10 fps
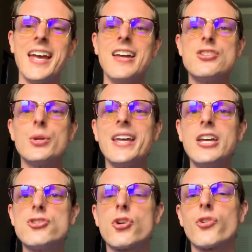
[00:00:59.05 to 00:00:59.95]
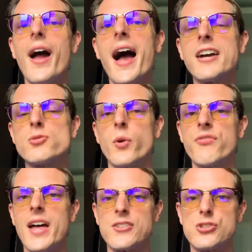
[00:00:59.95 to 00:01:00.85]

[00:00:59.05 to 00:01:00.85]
and to interact with that